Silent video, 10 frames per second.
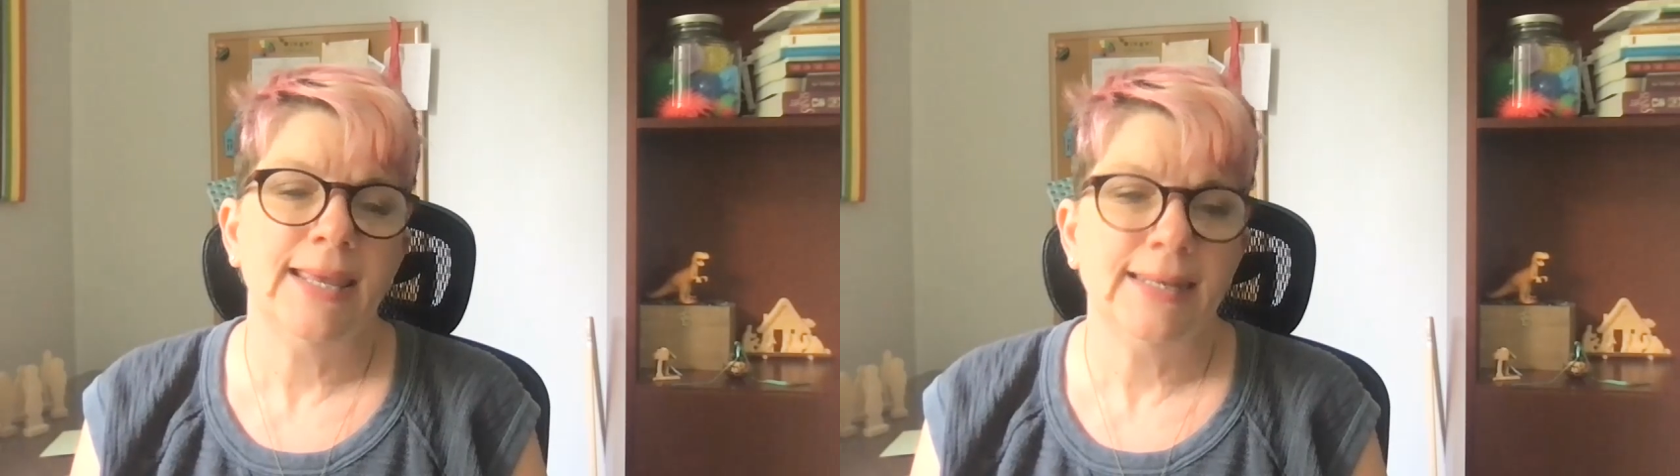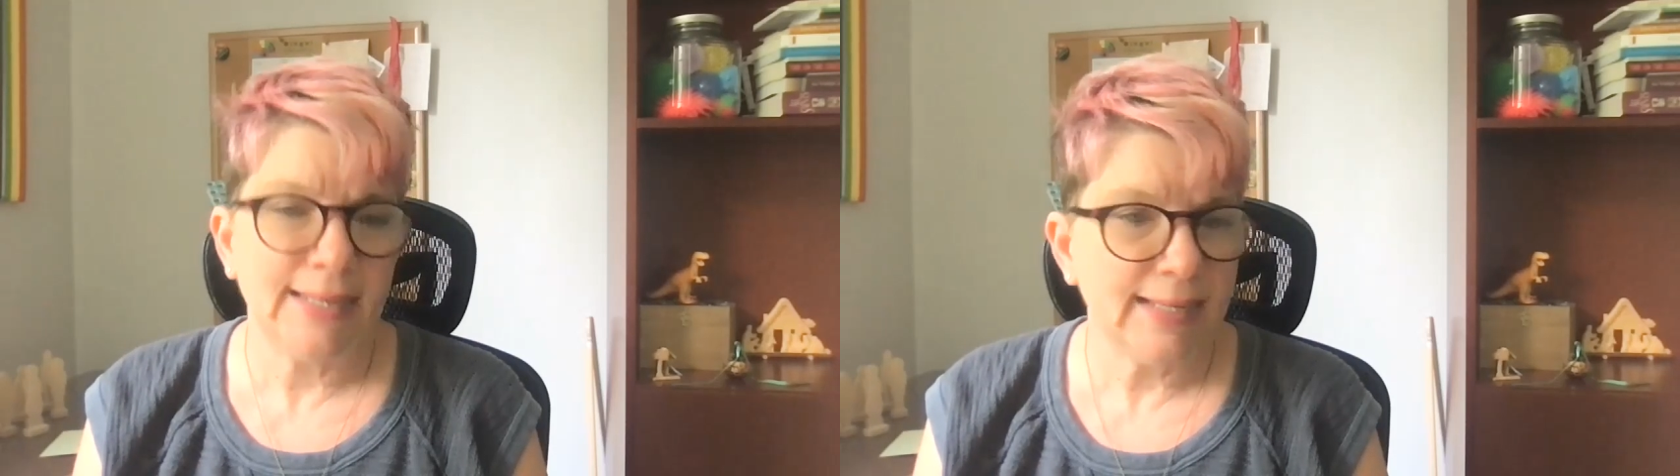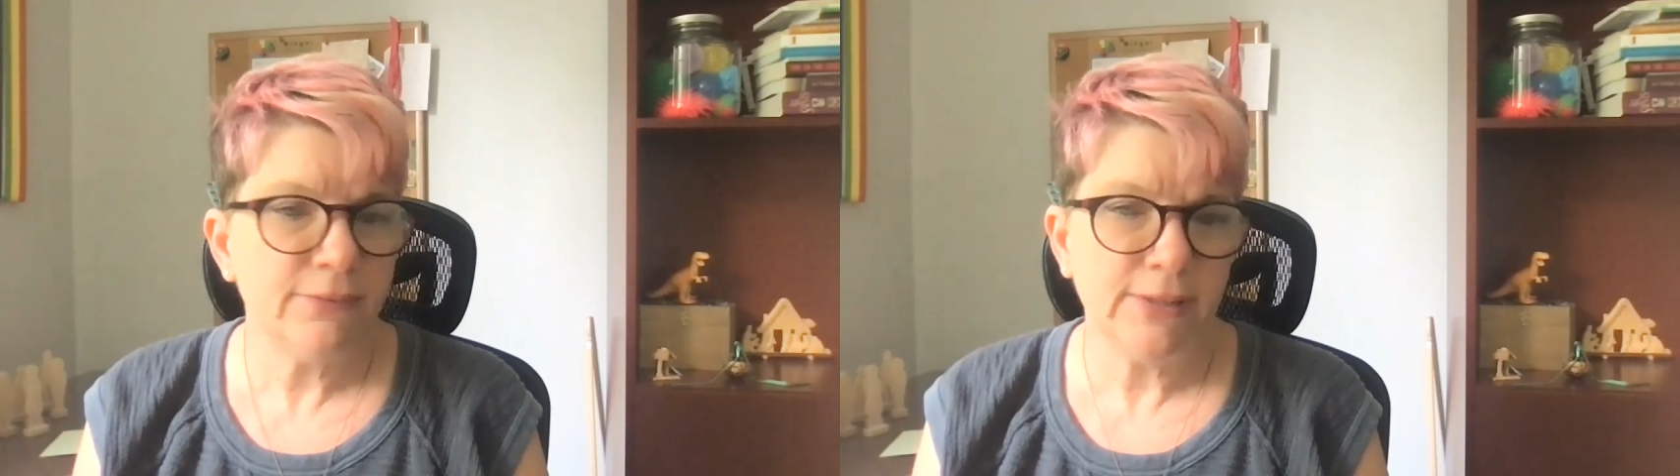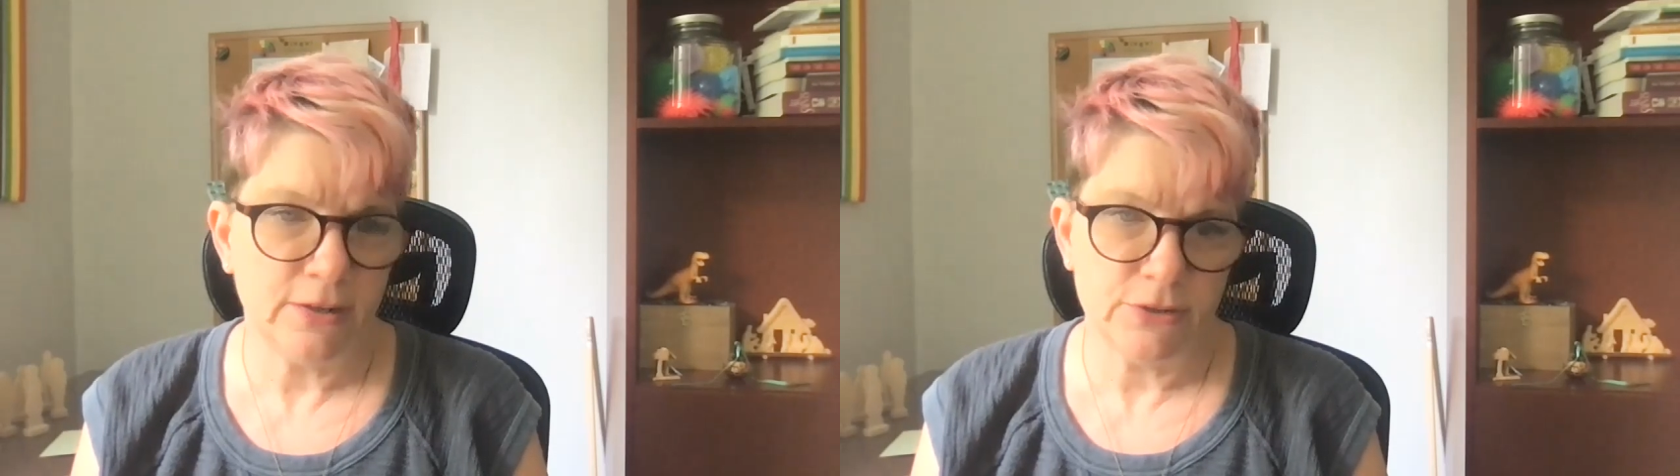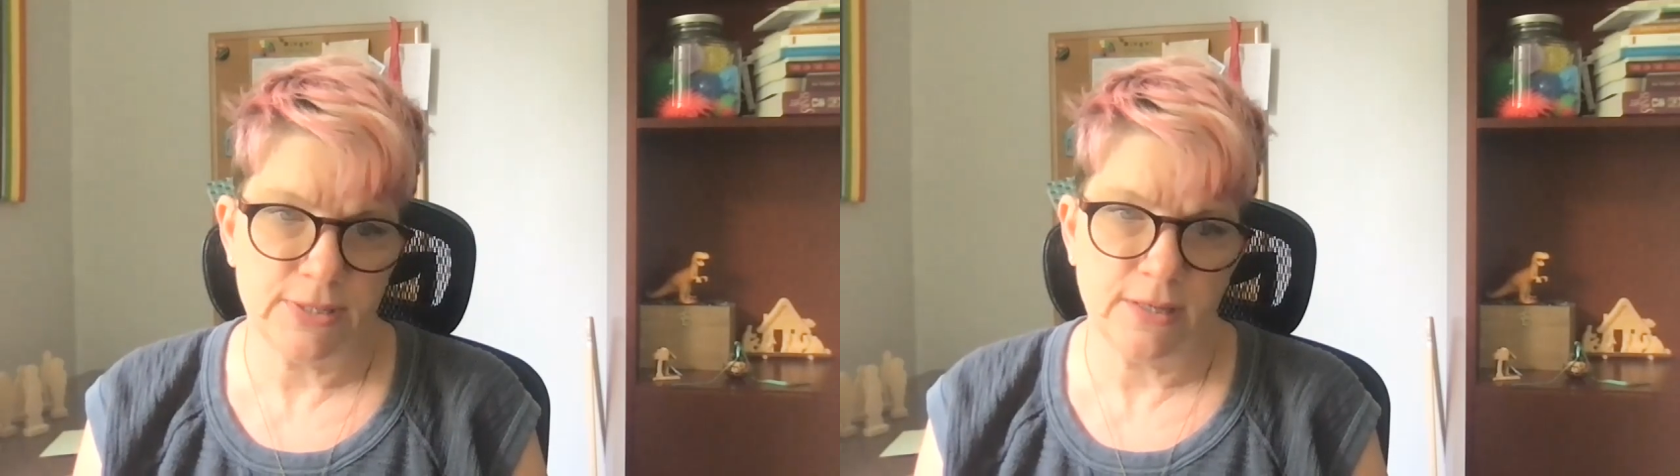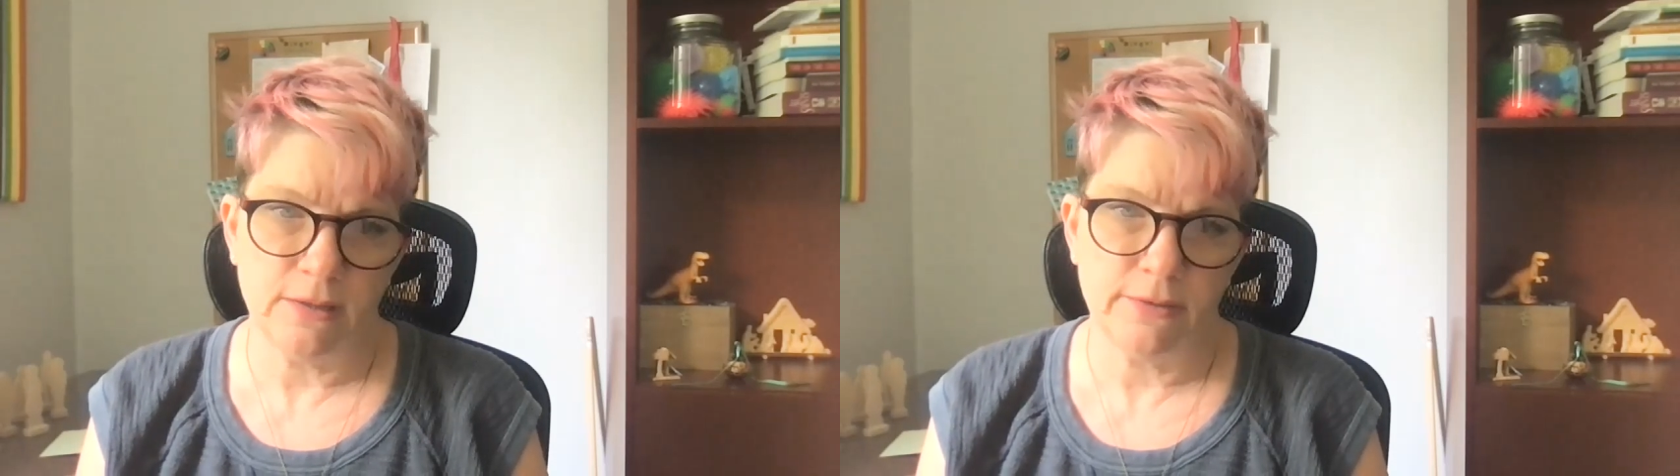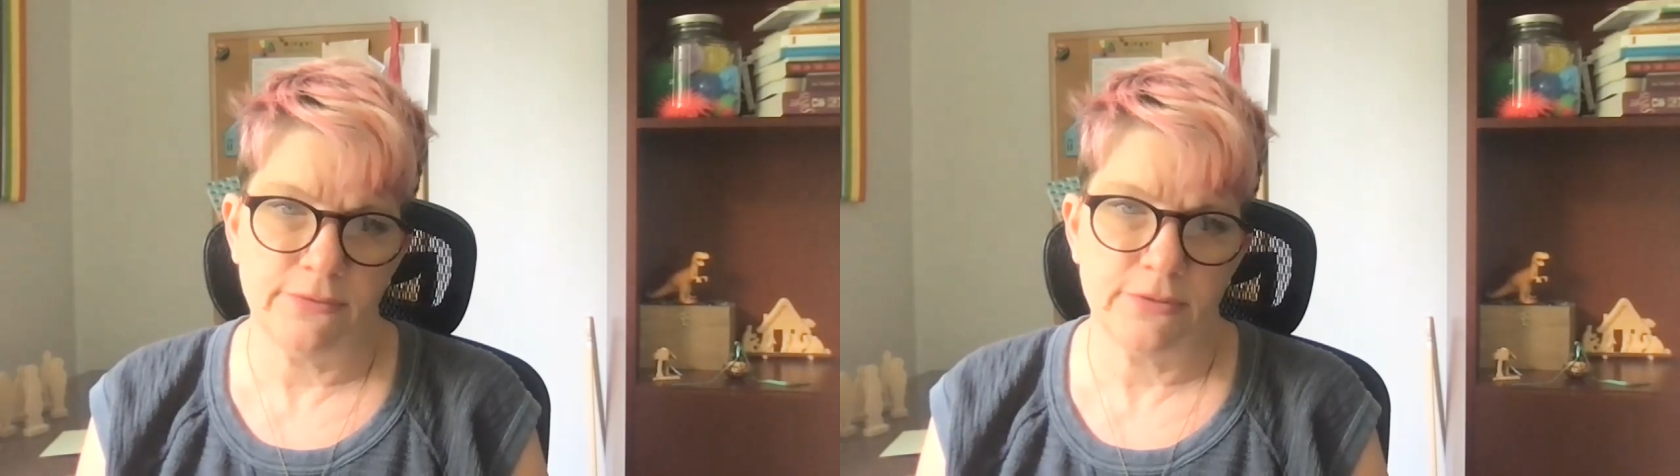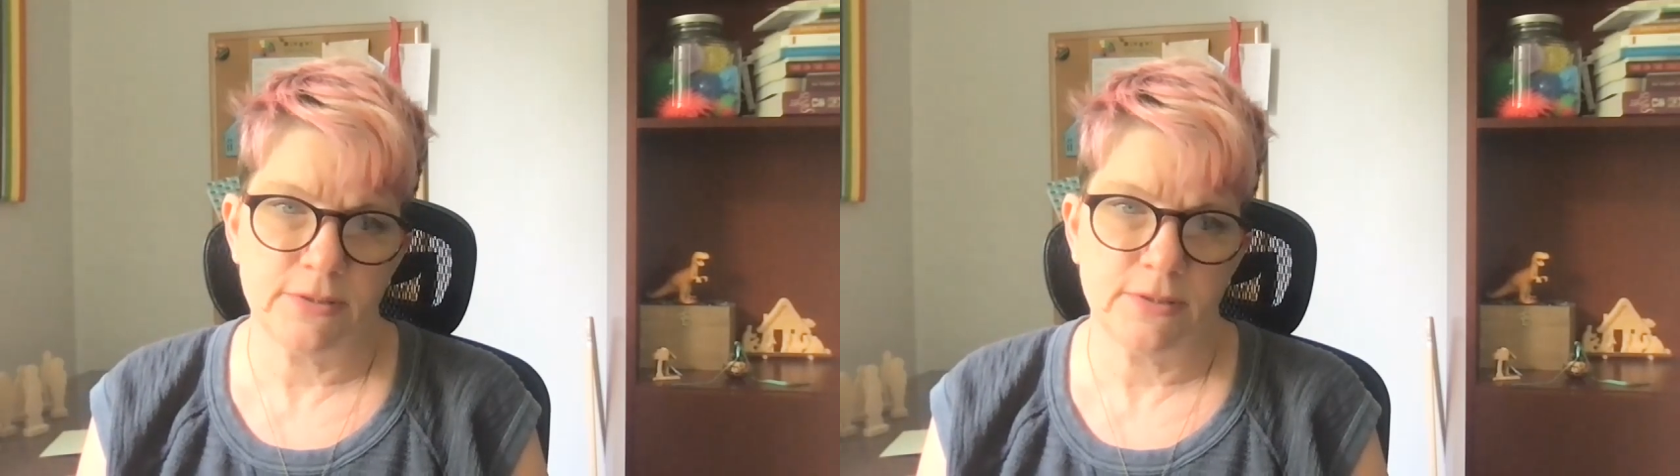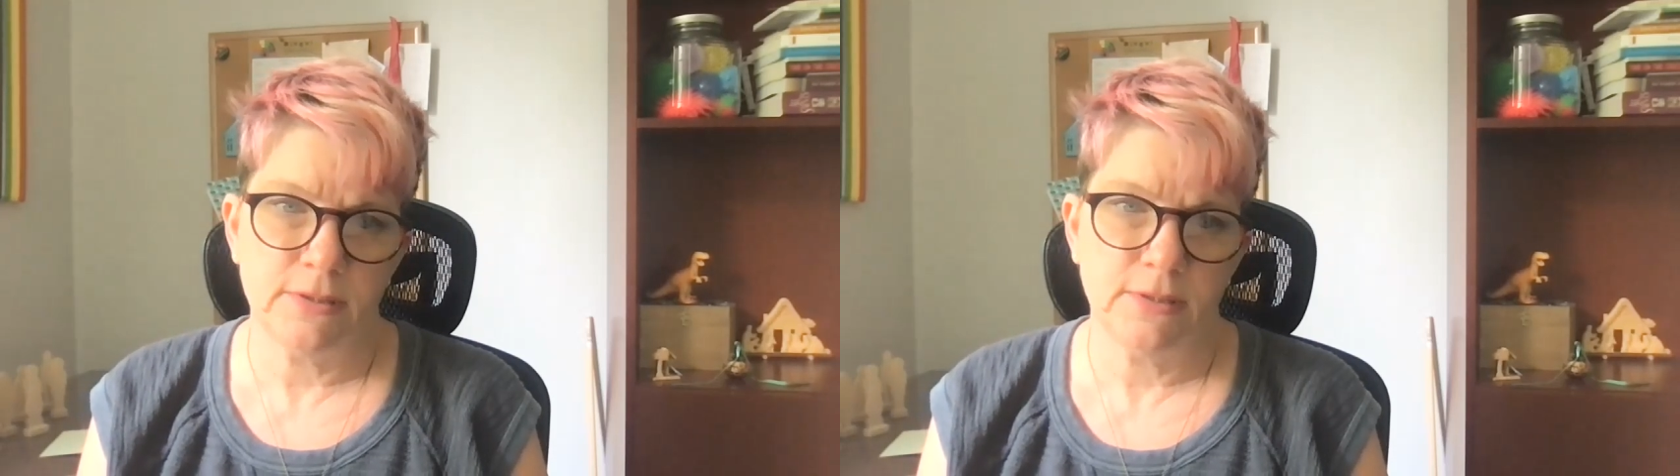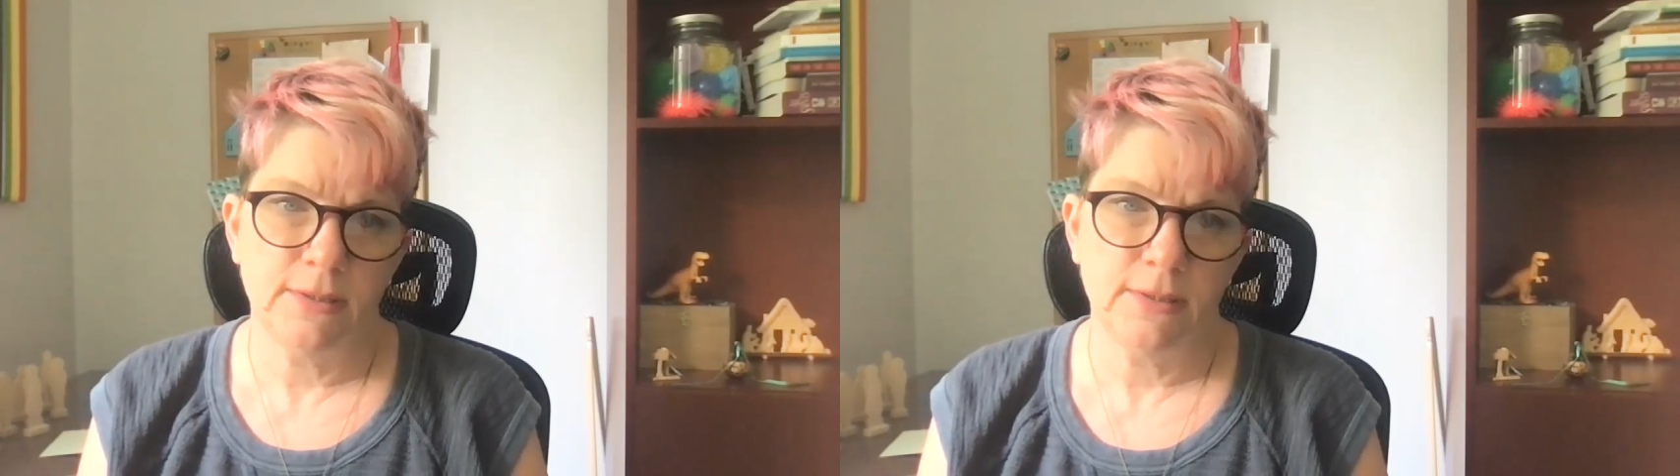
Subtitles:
and even ourselves.